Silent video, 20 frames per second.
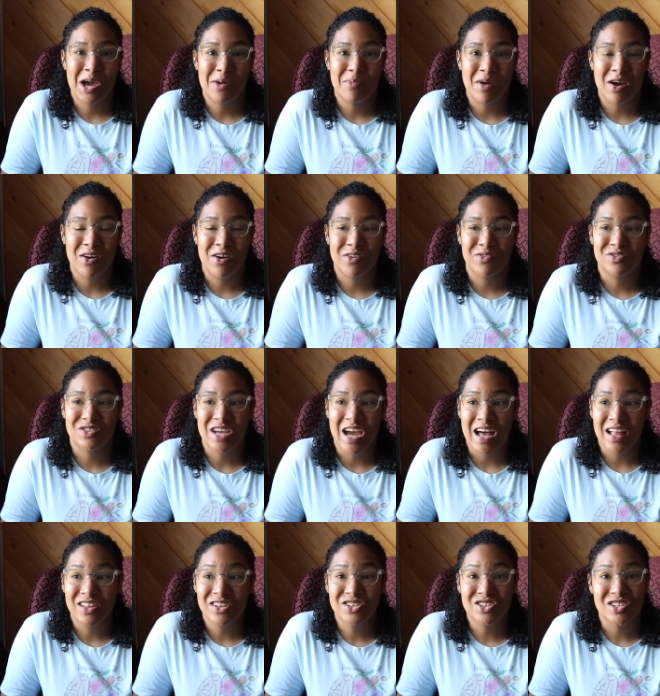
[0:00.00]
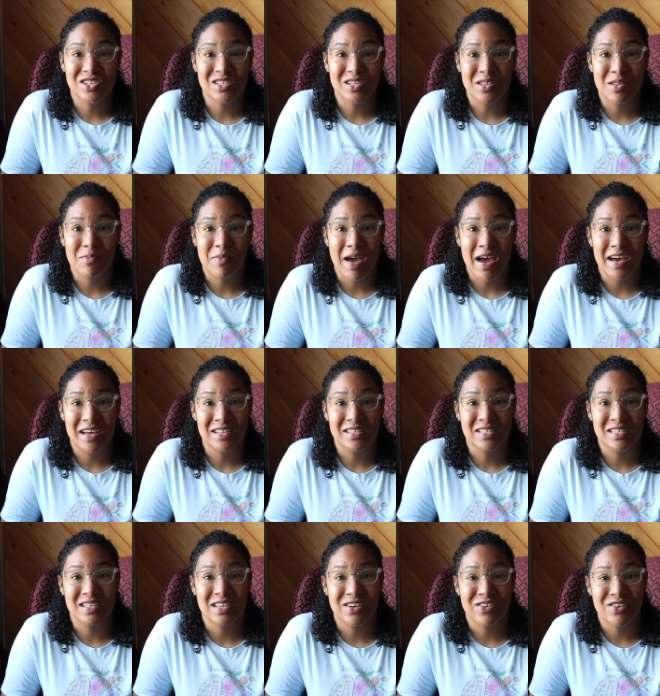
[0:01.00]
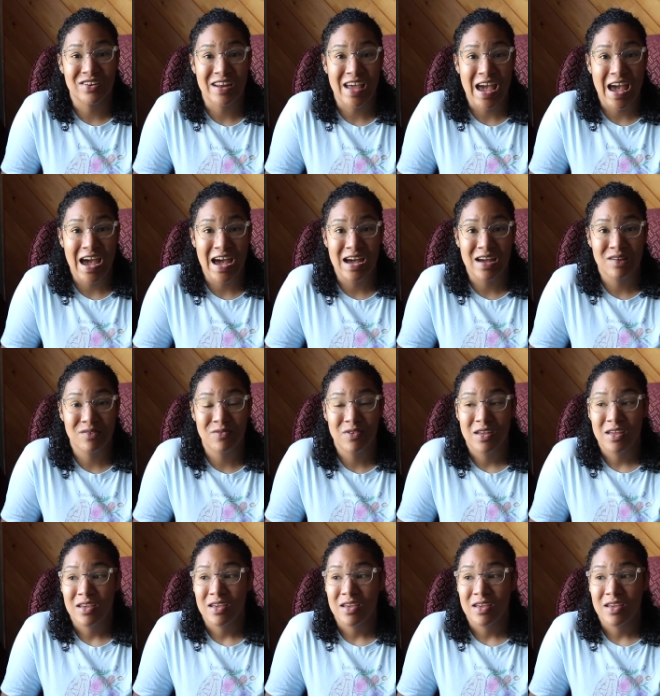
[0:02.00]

amount of challenges in the past year and a half